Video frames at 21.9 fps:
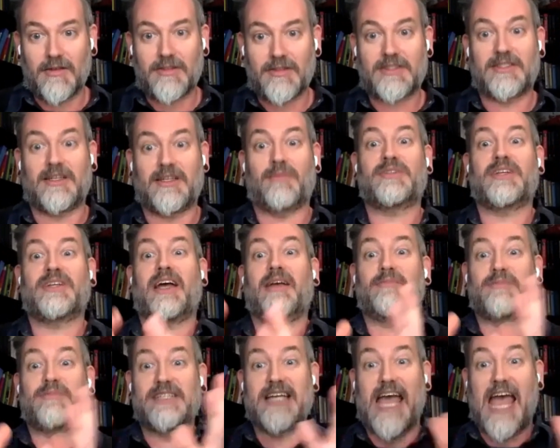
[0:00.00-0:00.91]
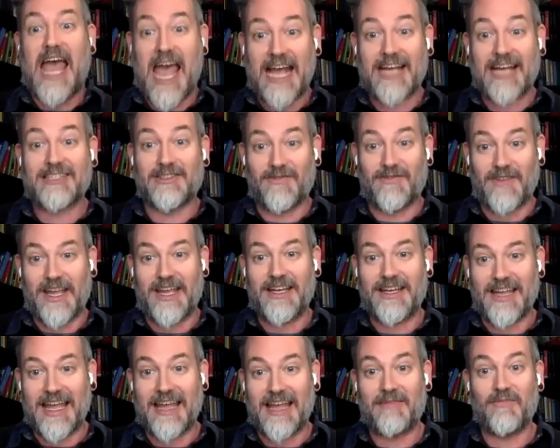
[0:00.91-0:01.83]
sometimes
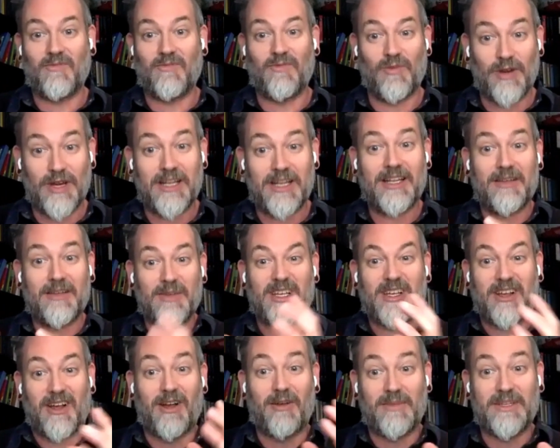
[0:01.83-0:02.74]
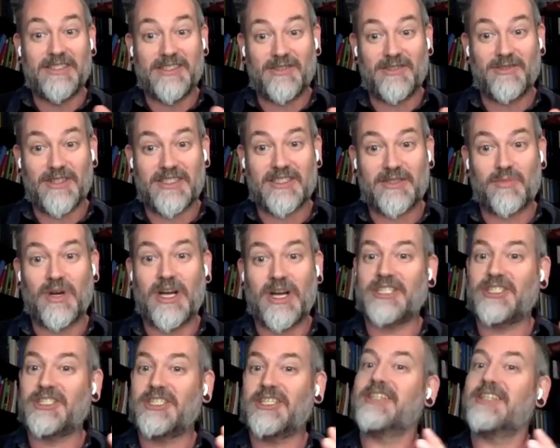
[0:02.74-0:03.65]
activate and really become into
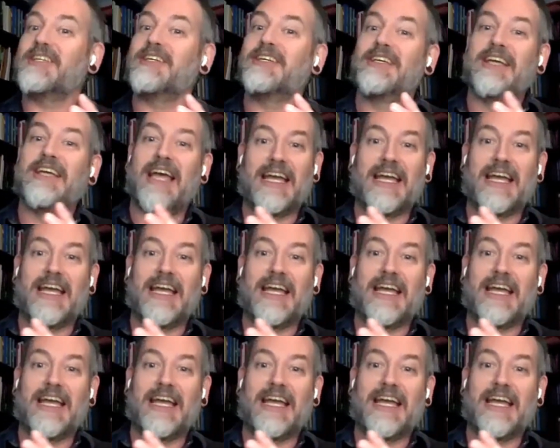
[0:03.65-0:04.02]
expression,